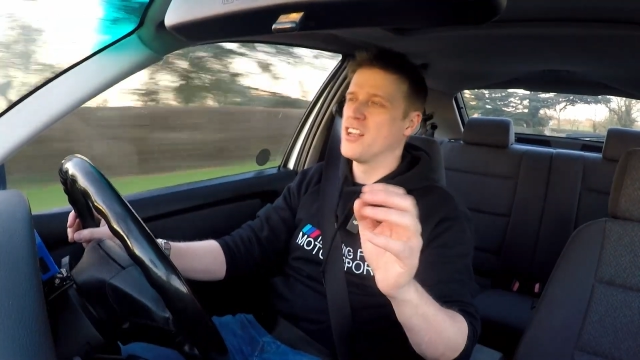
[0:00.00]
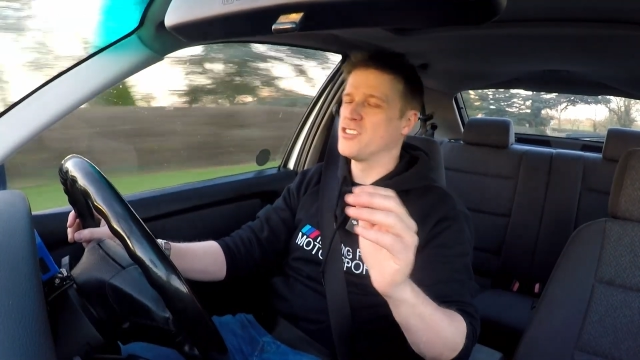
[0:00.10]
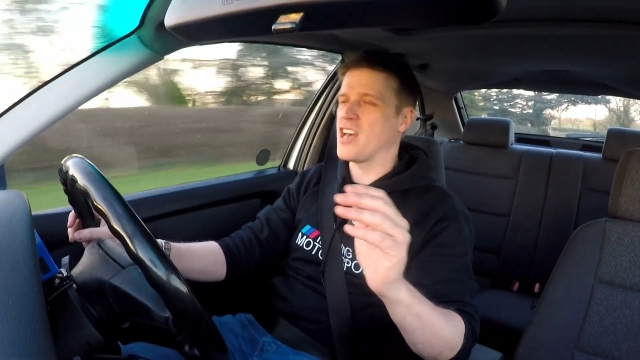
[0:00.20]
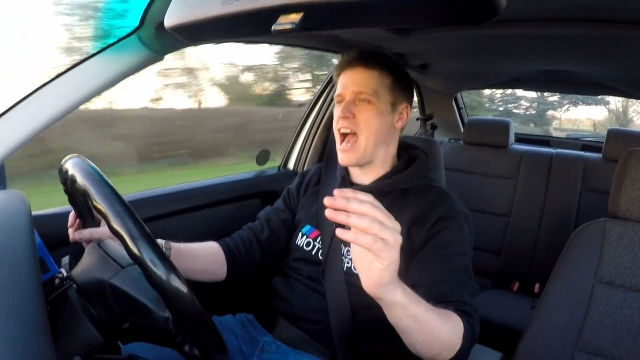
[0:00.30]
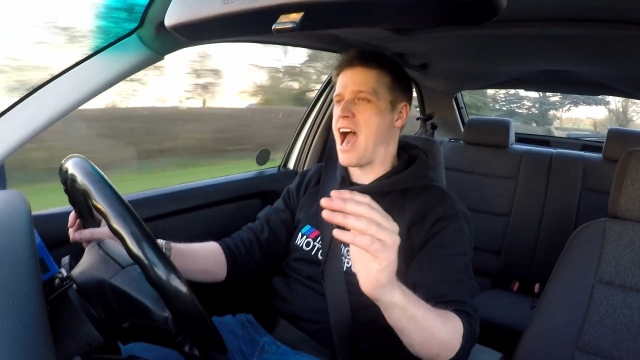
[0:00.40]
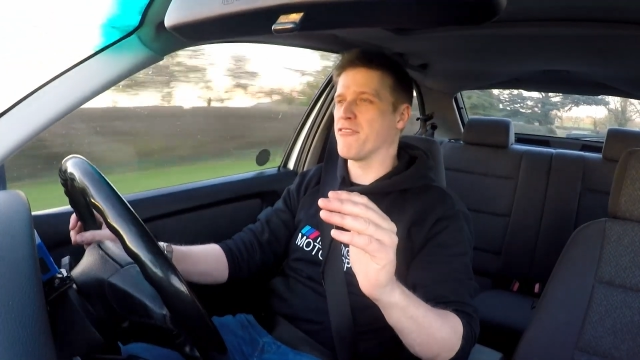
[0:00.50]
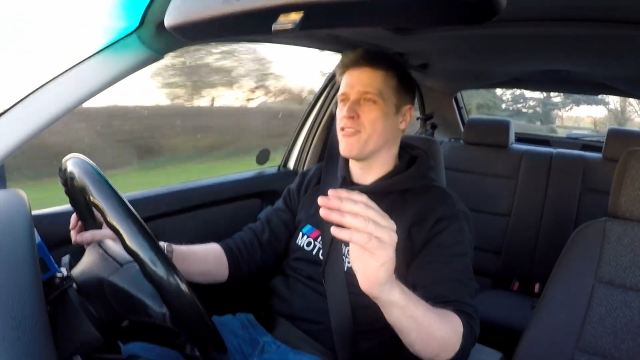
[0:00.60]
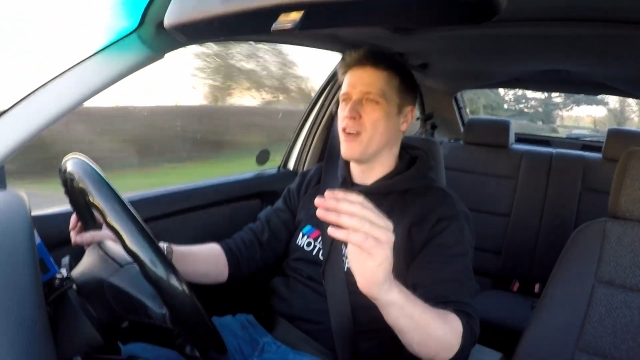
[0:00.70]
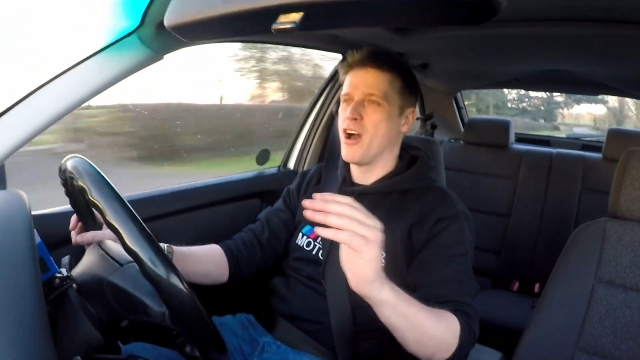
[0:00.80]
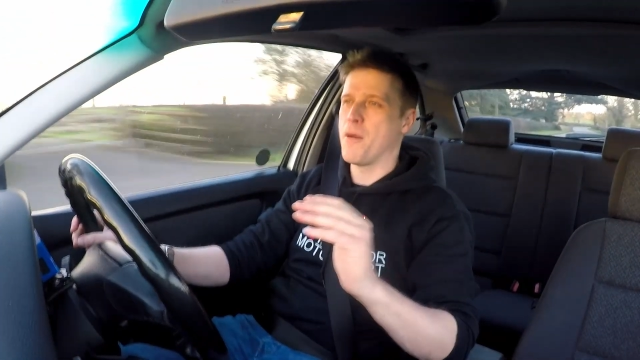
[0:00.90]
to have
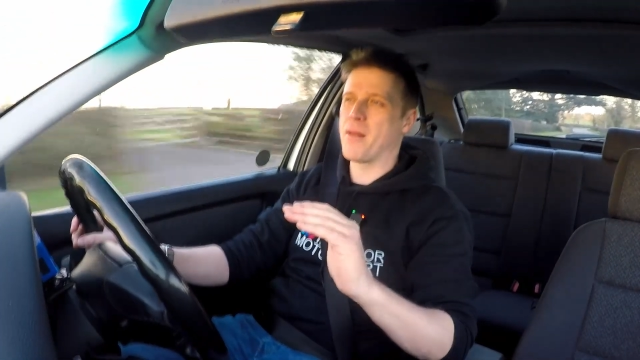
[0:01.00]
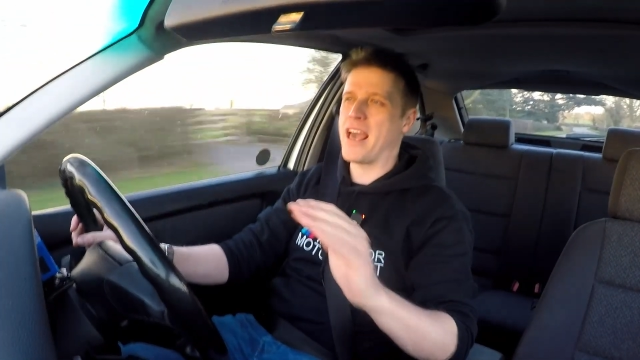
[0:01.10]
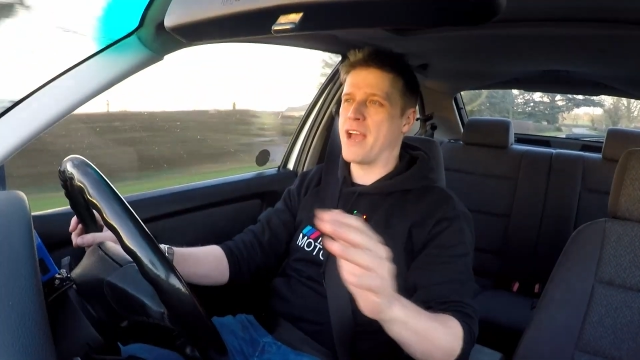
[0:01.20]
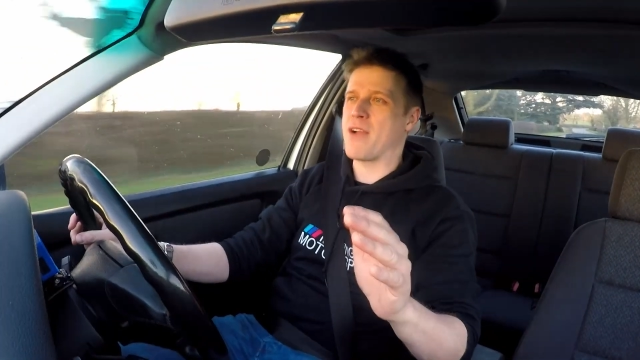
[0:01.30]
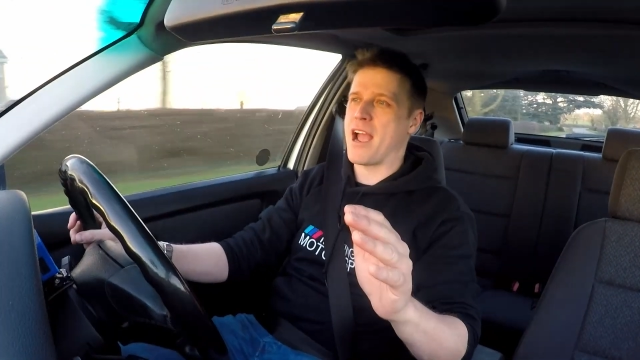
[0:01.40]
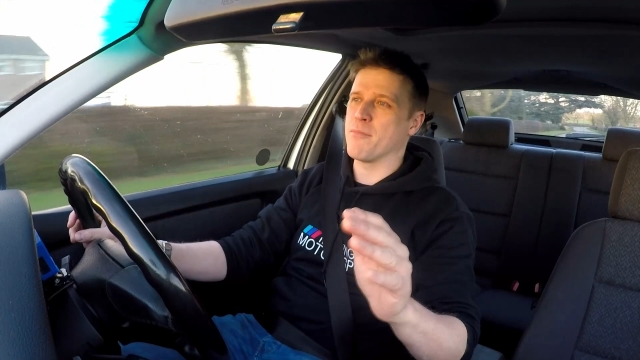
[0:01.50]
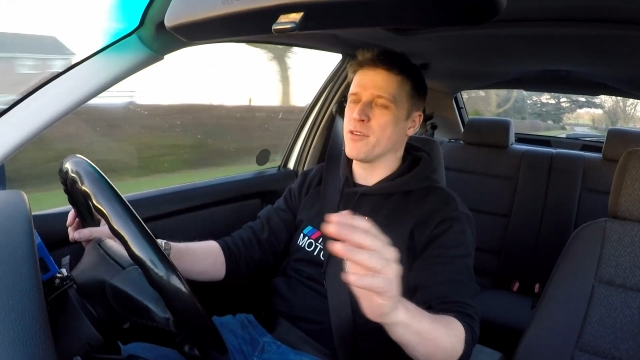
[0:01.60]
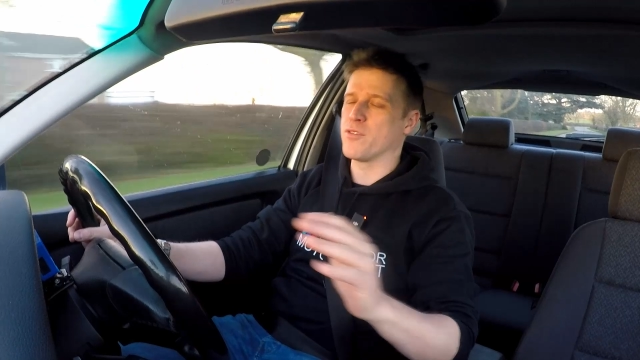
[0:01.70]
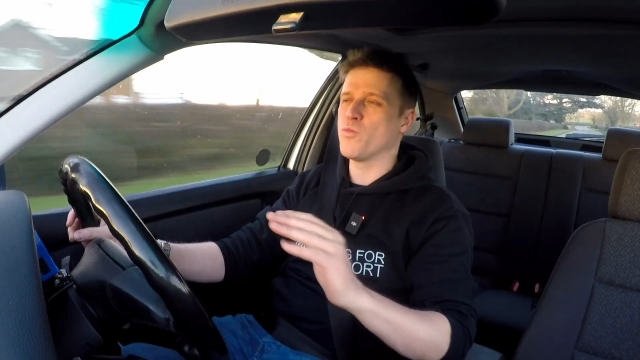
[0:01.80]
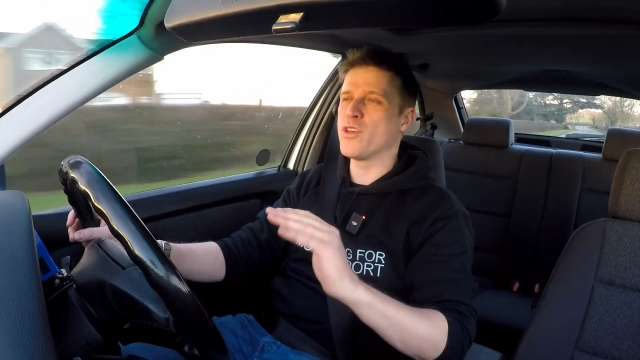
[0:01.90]
a play around
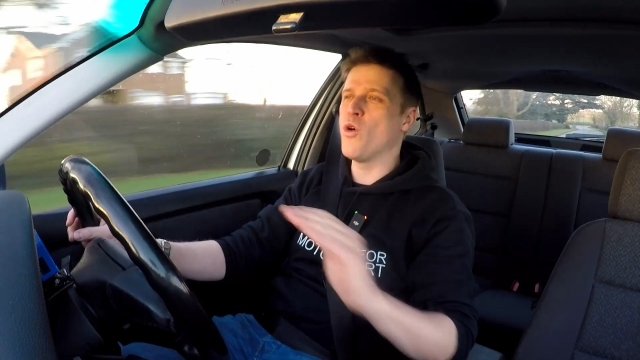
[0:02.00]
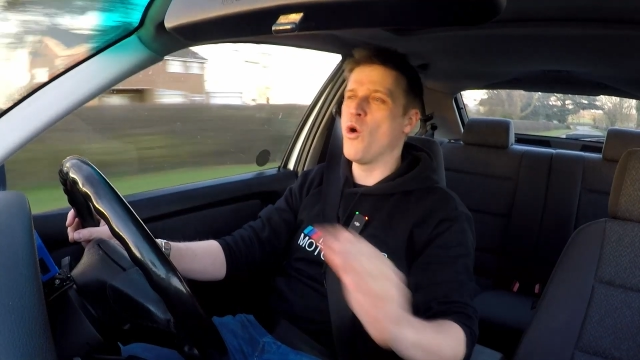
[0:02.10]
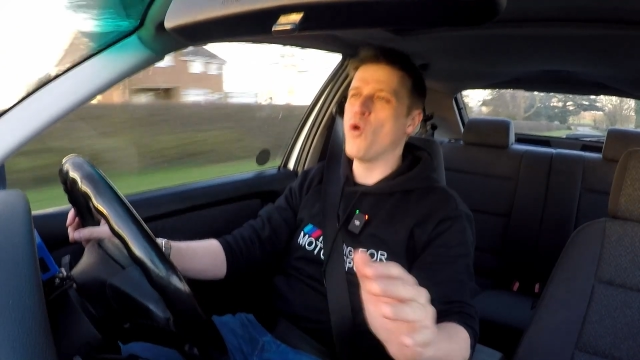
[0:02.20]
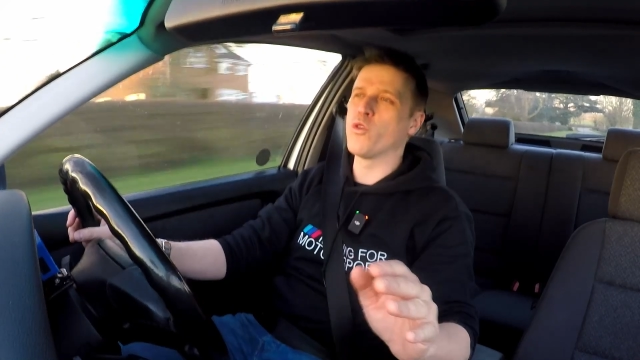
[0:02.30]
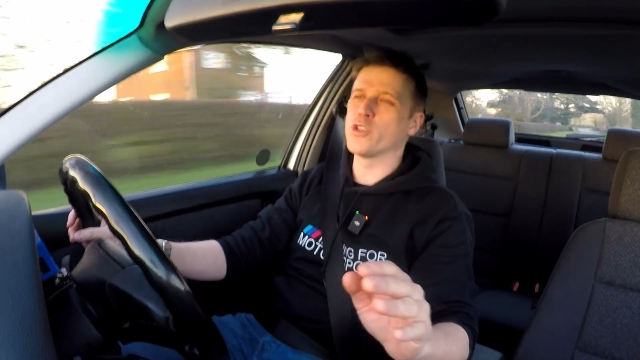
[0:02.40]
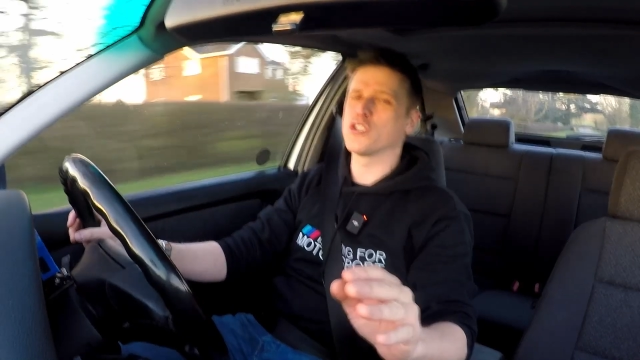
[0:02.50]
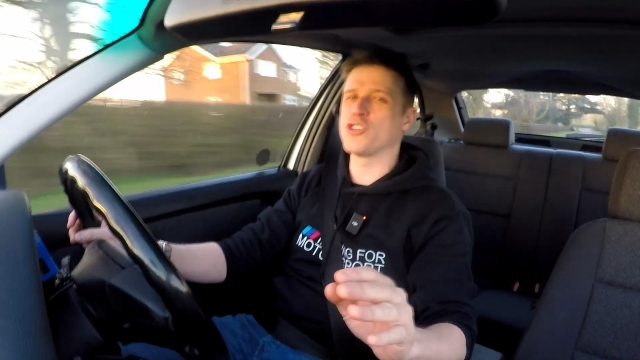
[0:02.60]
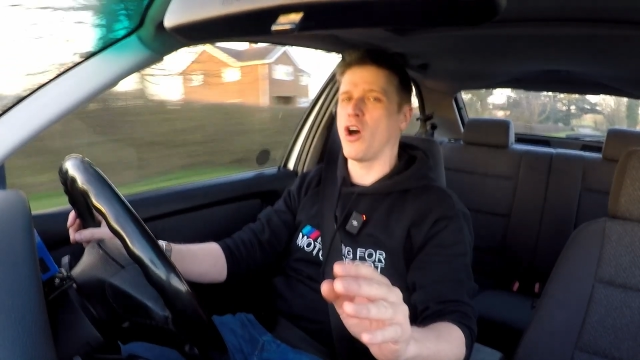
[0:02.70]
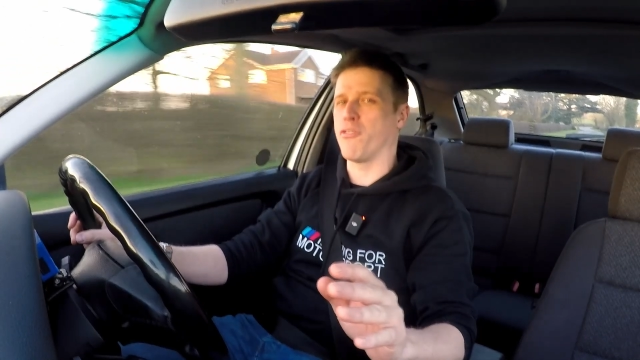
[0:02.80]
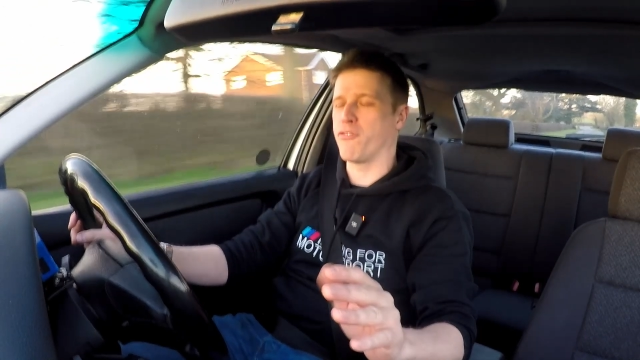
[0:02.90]
with all the
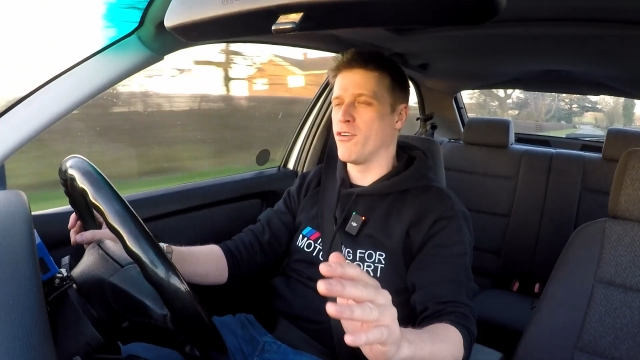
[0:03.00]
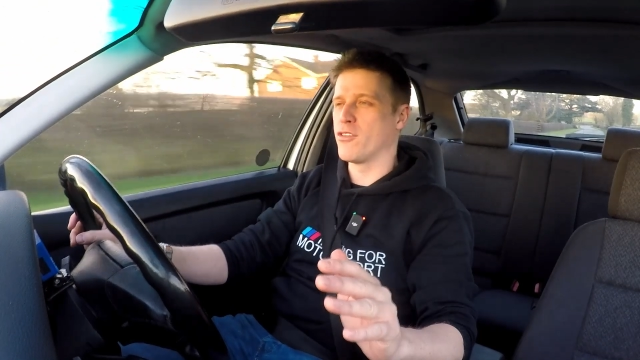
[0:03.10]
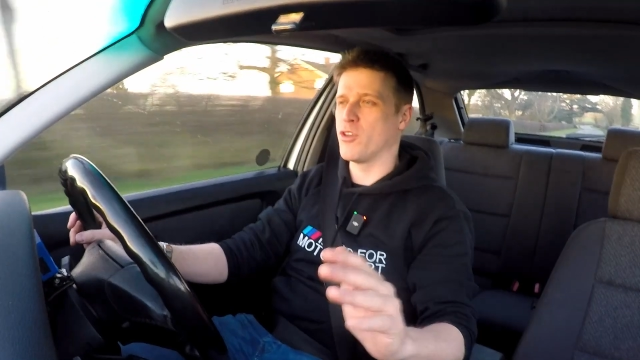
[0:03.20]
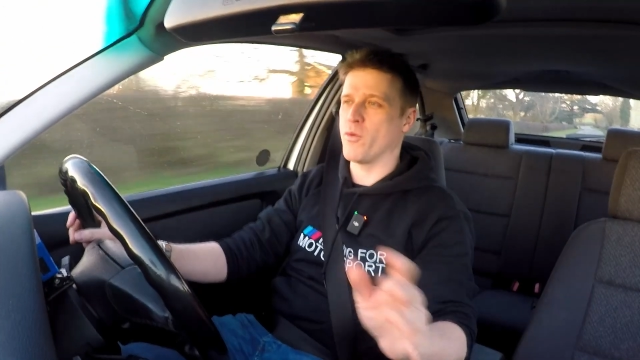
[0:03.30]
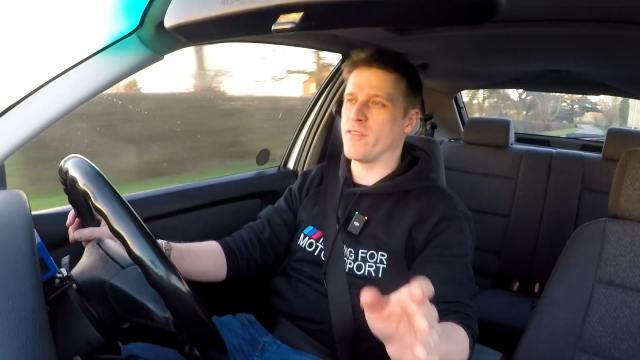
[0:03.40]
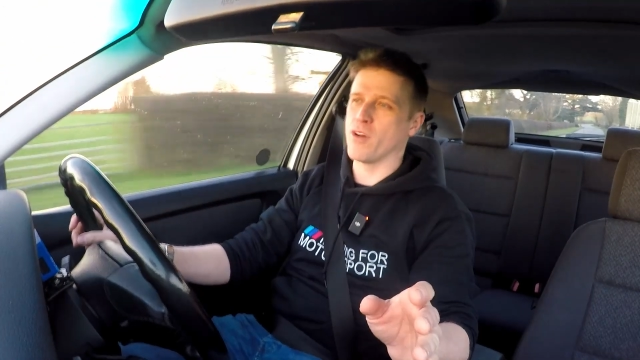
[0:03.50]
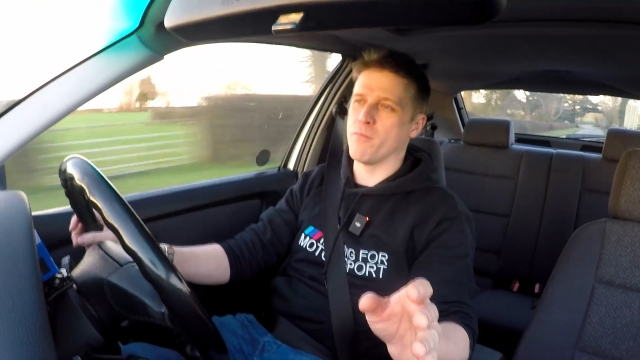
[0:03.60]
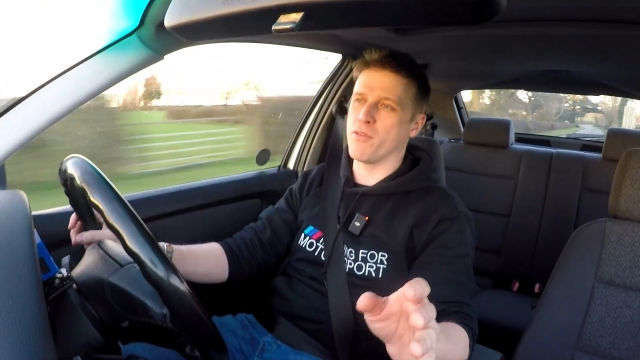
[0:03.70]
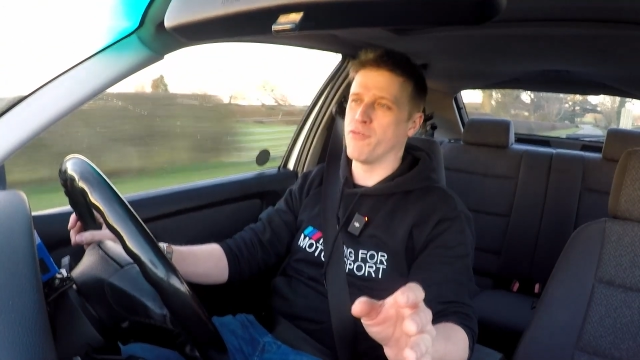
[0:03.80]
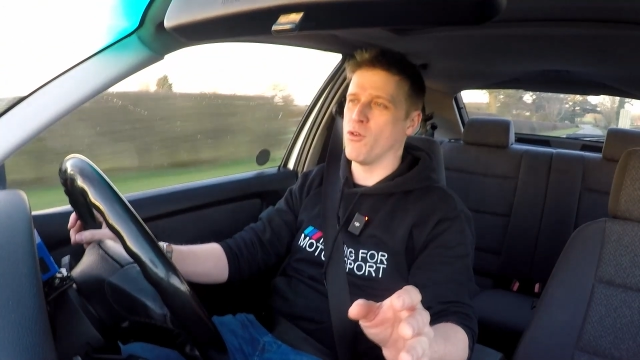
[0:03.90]
stuff that we've done
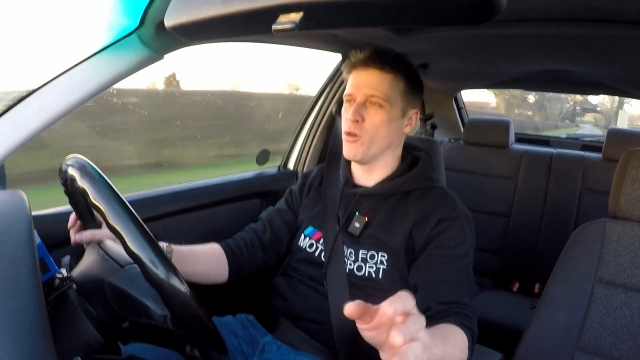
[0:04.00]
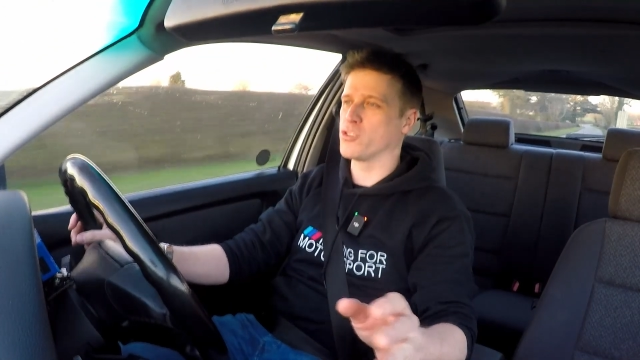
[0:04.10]
before.